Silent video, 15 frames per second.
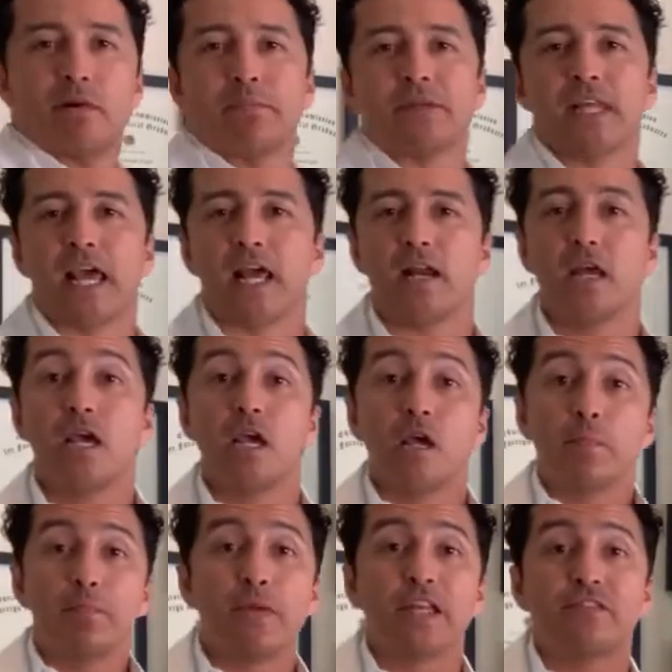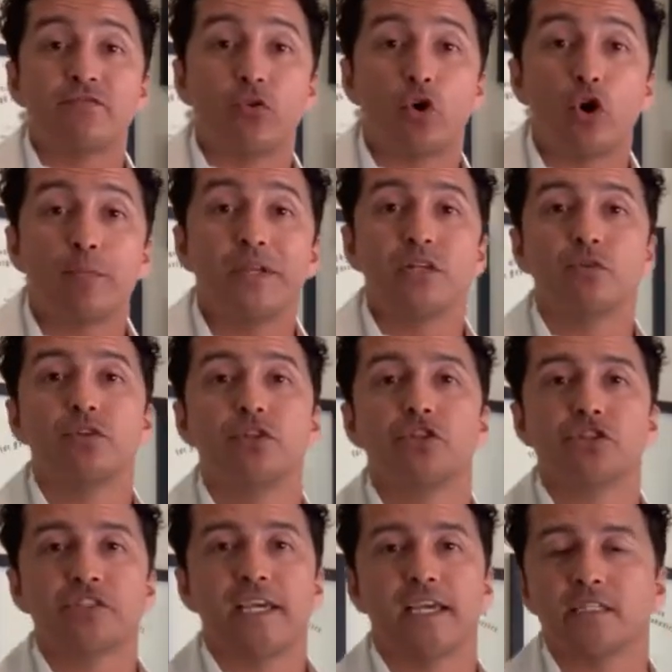remember that. Metformin
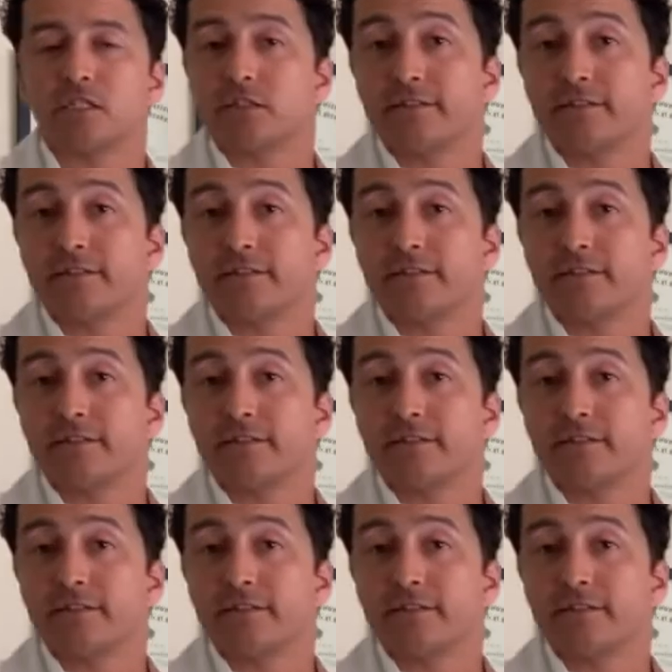reduces cancer.